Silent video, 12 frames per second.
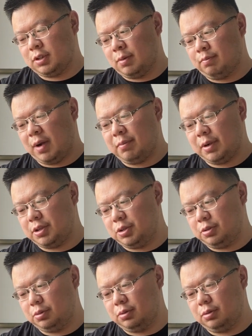some
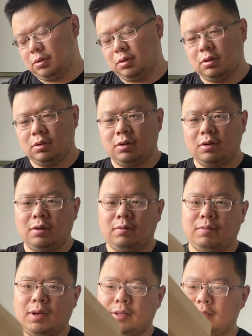barbecue.
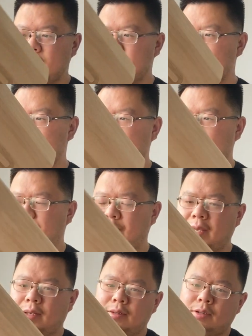But this is really
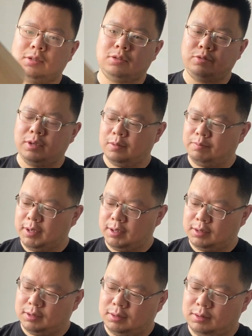big. This is really big.